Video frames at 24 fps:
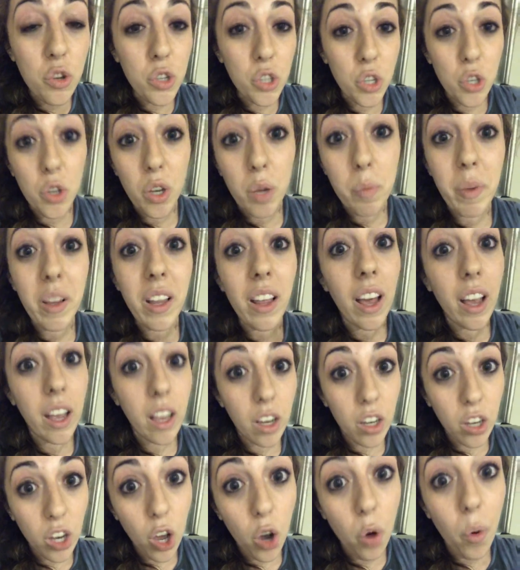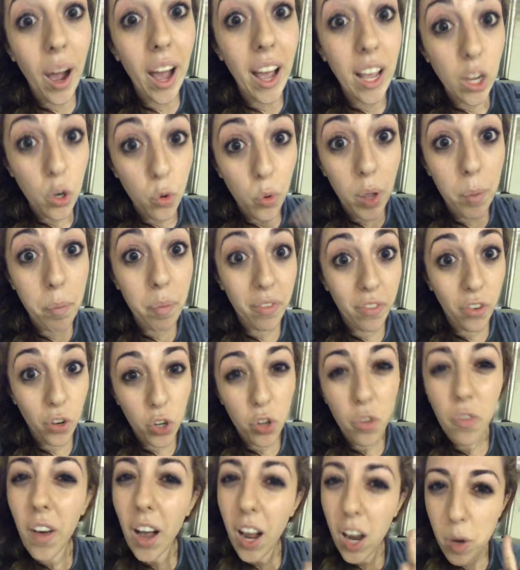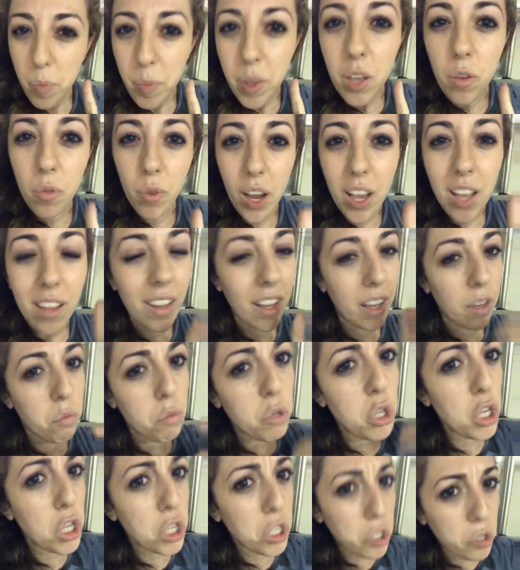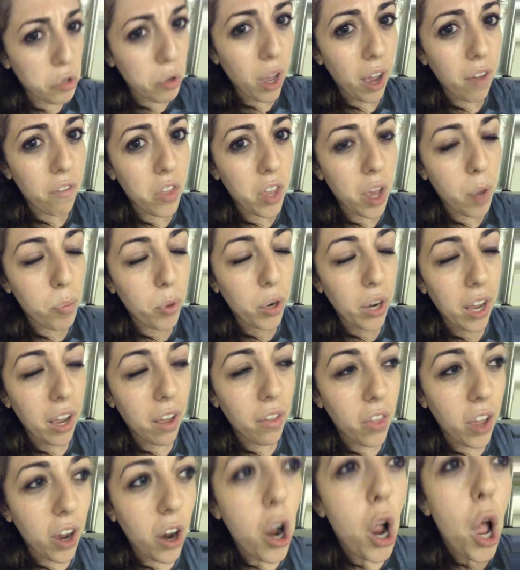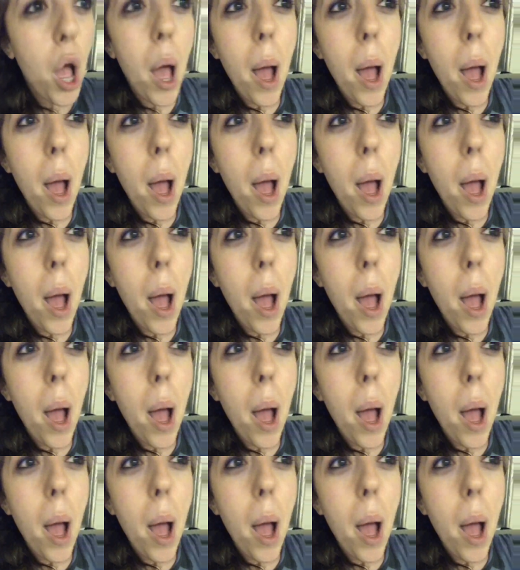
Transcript: So you could be like, no, I quit before you fire me, right? Like just so you have the upper hand there.